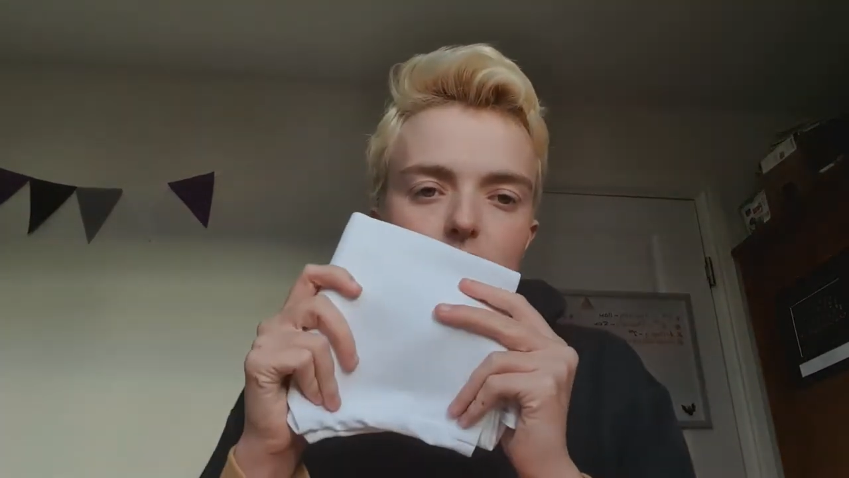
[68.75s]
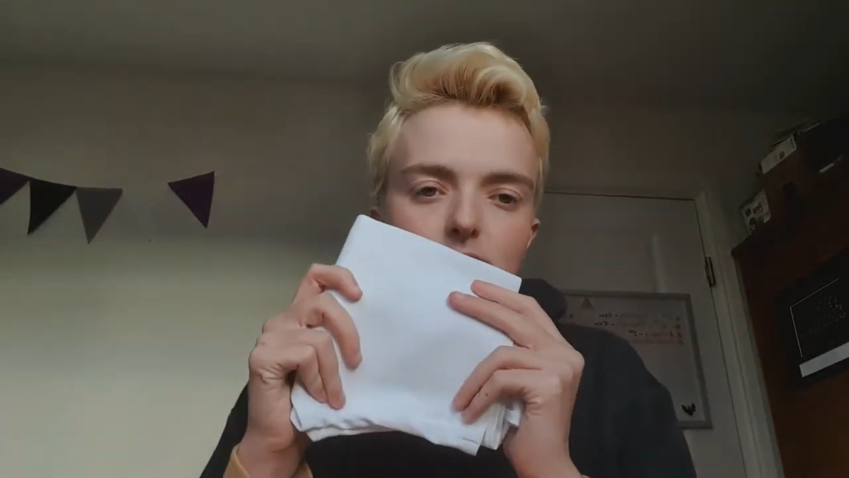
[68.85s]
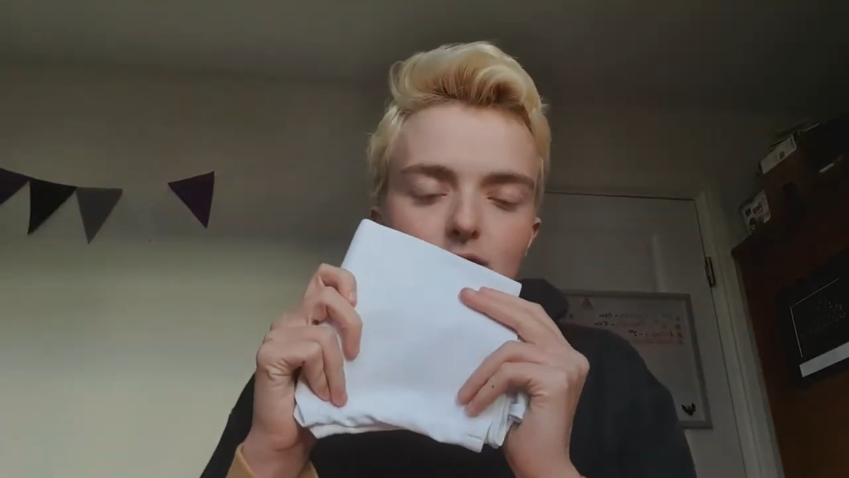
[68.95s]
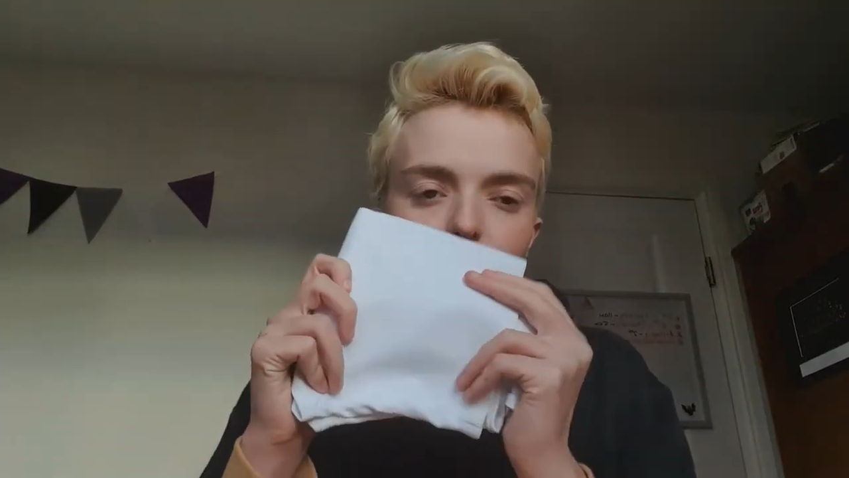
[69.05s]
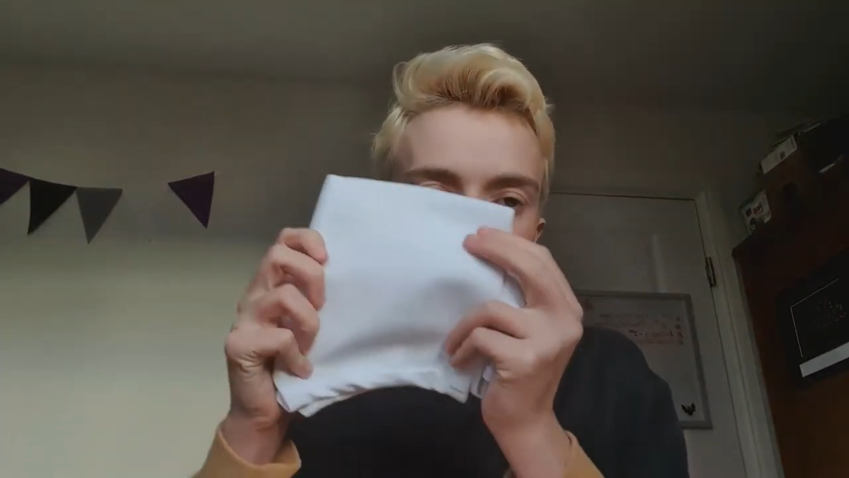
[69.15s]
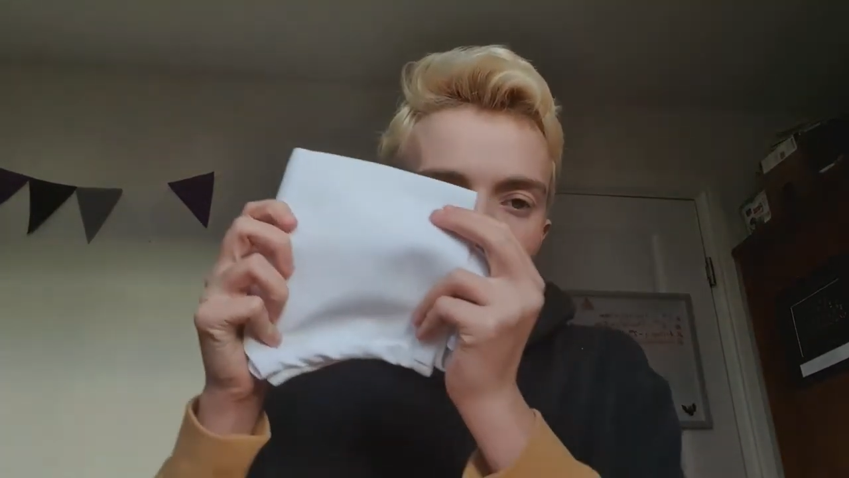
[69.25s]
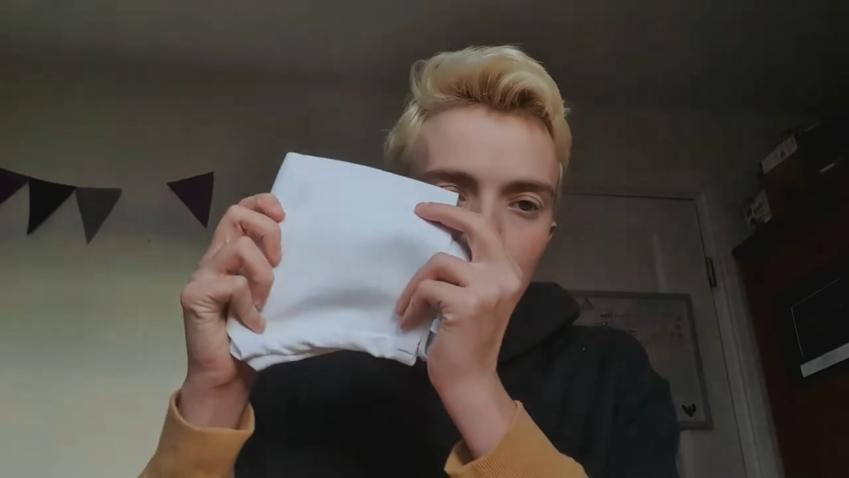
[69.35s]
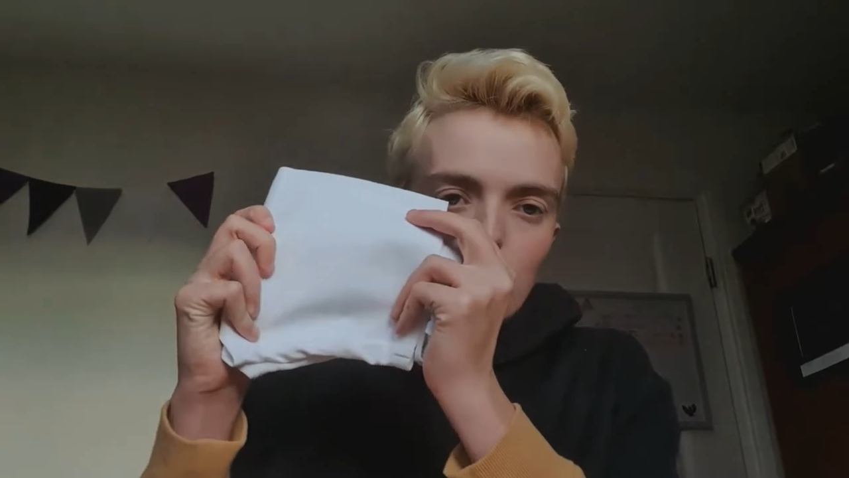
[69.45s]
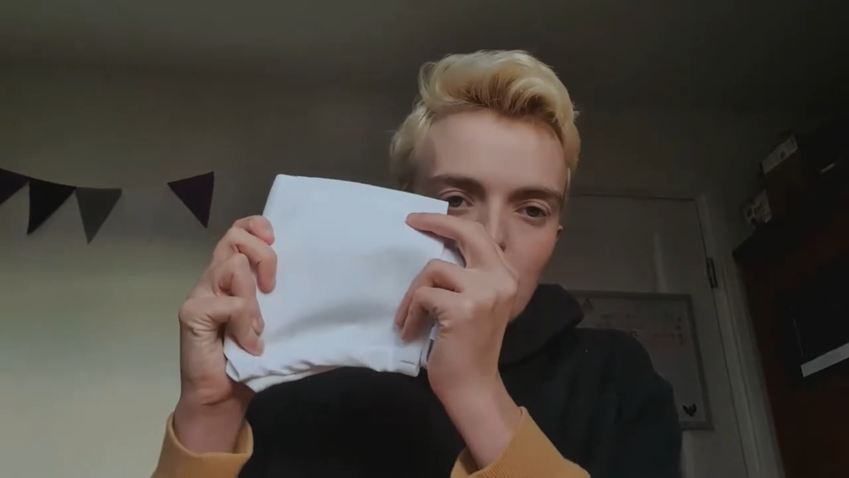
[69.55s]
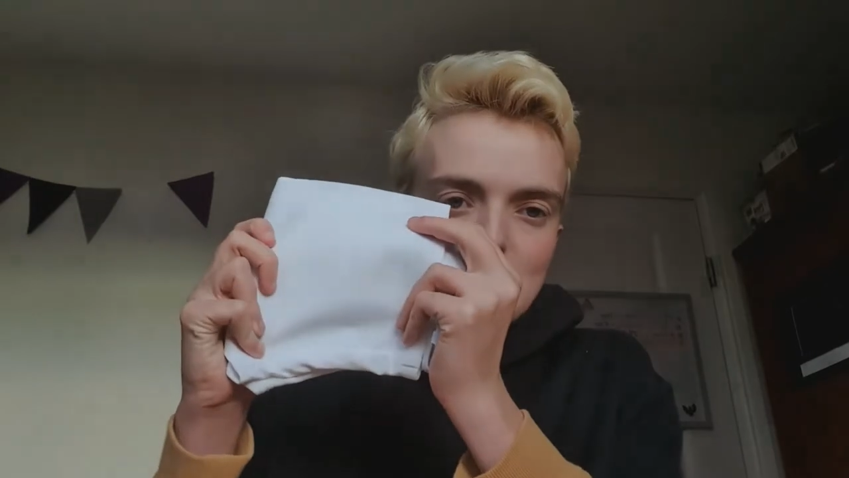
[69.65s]
it's
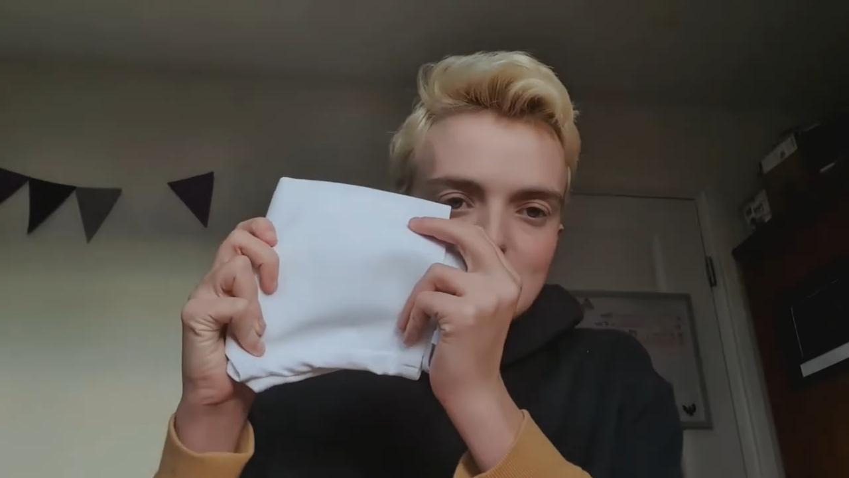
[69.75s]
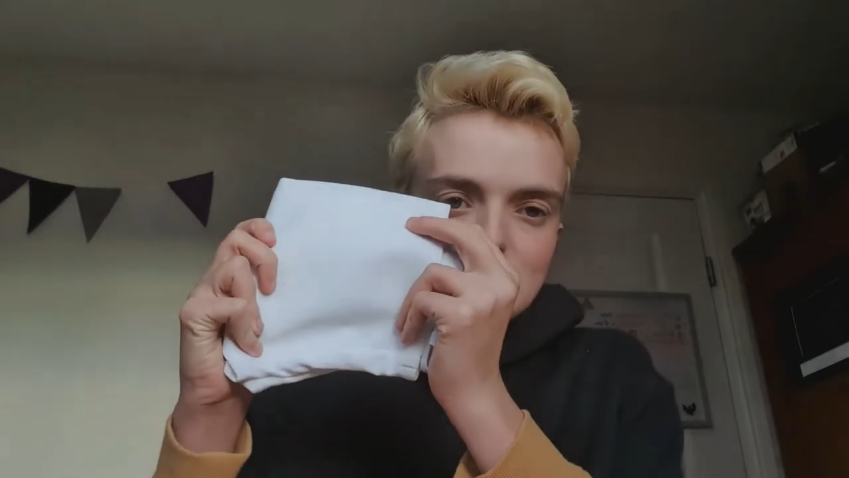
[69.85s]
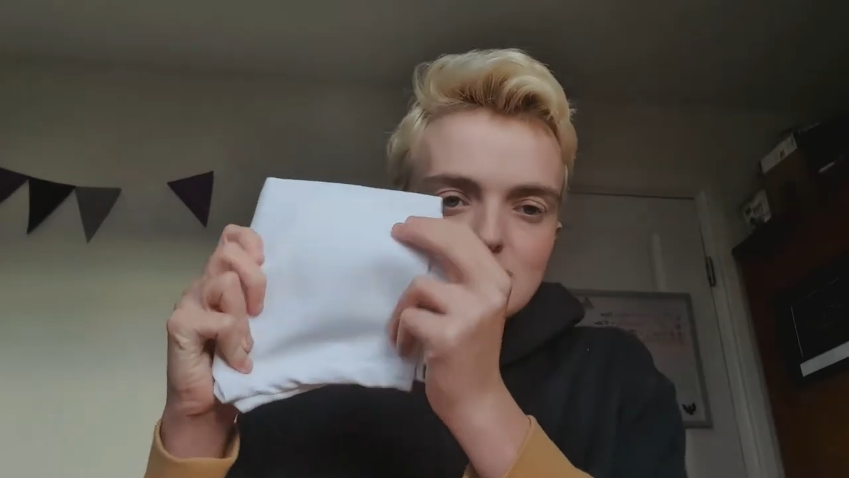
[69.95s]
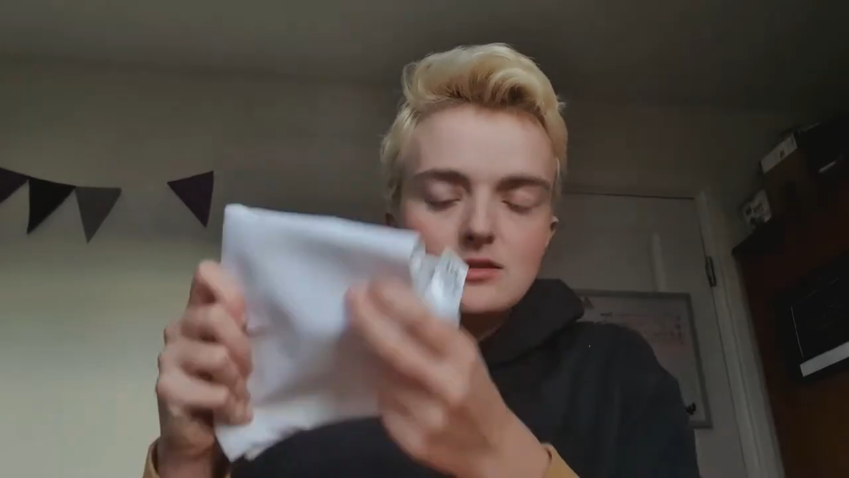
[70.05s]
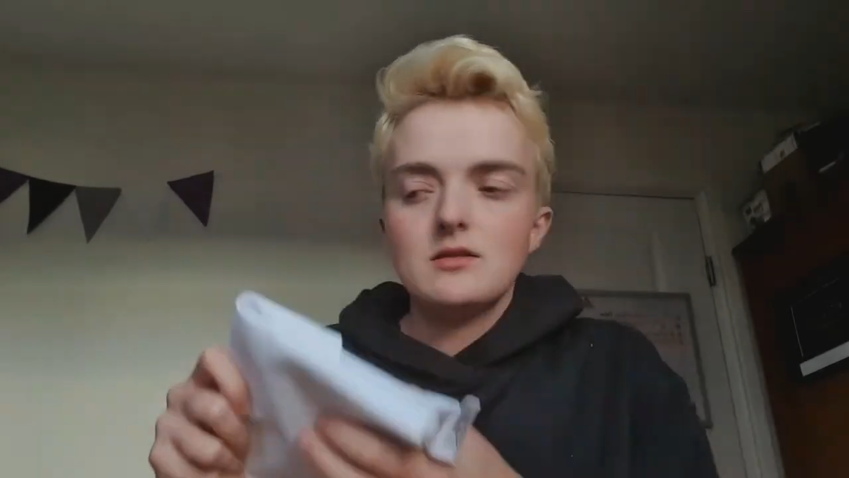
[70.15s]
so white.